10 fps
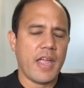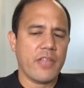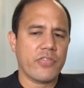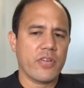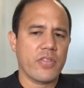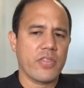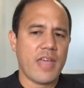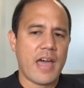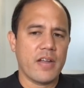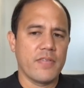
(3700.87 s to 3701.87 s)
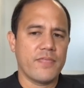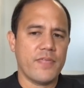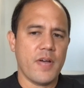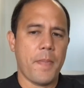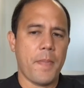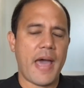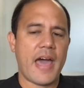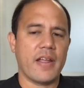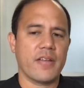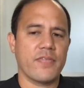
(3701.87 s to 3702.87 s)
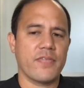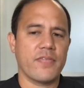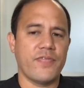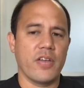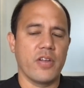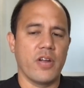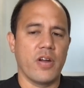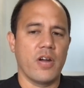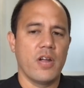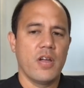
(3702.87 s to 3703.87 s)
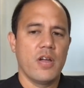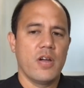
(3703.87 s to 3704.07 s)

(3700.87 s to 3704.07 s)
answer that of hepatic failure